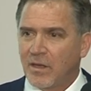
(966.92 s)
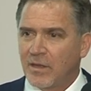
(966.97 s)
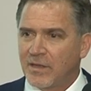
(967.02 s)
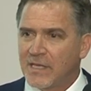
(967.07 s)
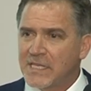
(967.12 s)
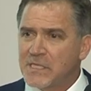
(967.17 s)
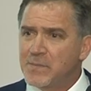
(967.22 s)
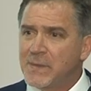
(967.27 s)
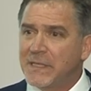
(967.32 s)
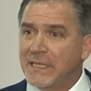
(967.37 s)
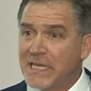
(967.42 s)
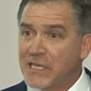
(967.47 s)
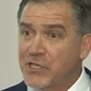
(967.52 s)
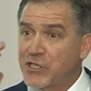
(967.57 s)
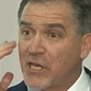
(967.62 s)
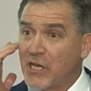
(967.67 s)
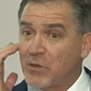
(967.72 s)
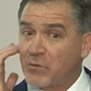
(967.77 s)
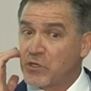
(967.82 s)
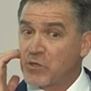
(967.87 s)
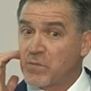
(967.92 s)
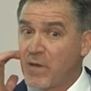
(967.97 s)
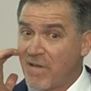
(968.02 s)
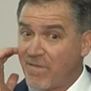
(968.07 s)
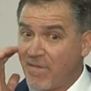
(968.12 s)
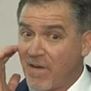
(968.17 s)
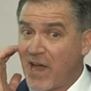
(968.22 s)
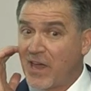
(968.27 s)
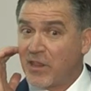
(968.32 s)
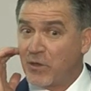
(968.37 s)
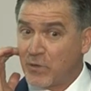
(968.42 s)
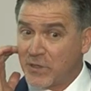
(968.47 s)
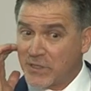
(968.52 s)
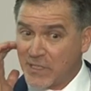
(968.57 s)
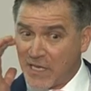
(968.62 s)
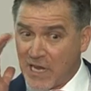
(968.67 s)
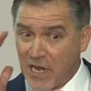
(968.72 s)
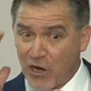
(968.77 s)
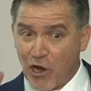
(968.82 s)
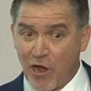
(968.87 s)
This militia, in which my father was a
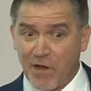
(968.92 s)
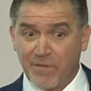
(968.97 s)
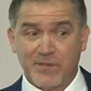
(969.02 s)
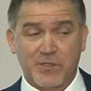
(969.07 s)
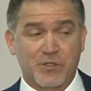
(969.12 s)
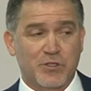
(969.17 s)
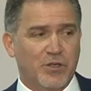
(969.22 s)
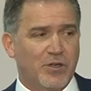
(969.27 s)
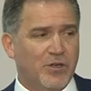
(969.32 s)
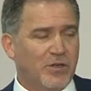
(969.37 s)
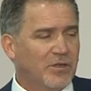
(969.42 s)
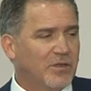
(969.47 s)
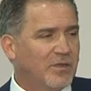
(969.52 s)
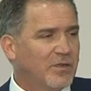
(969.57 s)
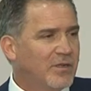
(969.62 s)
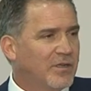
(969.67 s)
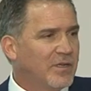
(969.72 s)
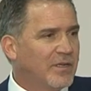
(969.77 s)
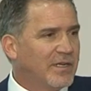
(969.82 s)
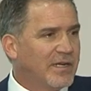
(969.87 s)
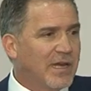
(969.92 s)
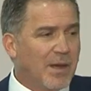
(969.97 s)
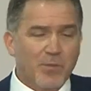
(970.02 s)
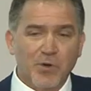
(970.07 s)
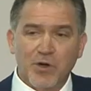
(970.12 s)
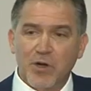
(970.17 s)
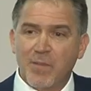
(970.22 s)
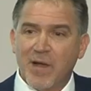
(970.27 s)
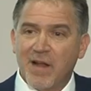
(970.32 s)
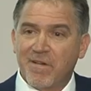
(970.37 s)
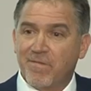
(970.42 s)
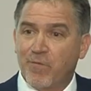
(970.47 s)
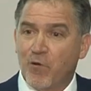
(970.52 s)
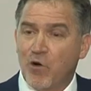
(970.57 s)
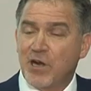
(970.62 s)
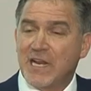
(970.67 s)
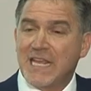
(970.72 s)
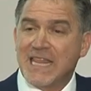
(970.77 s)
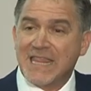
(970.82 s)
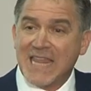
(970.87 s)
young officer, numbered about
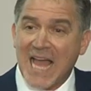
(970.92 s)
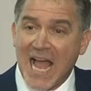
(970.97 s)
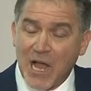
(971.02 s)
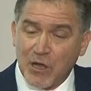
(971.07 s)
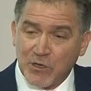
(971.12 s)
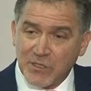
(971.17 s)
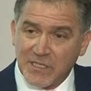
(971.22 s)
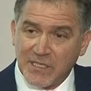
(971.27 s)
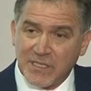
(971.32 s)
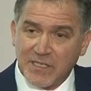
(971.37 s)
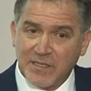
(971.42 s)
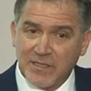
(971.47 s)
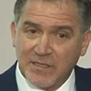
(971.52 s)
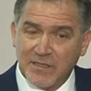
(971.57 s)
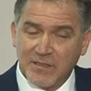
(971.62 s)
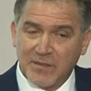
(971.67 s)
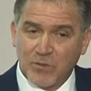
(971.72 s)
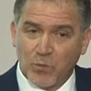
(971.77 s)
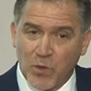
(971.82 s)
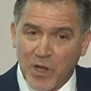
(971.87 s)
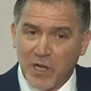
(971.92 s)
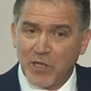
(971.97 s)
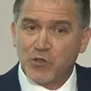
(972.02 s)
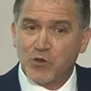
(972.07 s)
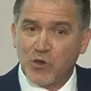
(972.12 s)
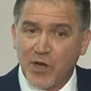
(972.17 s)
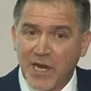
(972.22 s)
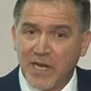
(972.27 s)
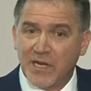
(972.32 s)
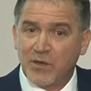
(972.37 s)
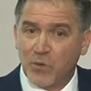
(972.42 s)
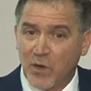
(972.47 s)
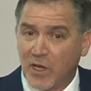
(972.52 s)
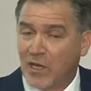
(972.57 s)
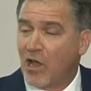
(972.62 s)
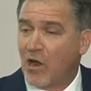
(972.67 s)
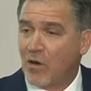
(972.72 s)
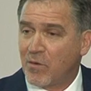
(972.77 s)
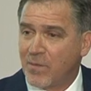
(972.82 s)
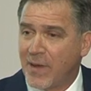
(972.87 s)
40,000 well-trained,
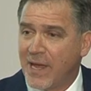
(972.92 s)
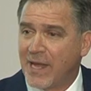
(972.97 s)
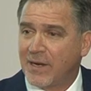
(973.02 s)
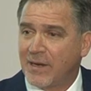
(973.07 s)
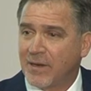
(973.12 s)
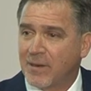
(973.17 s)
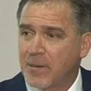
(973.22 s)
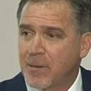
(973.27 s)
well-armed men.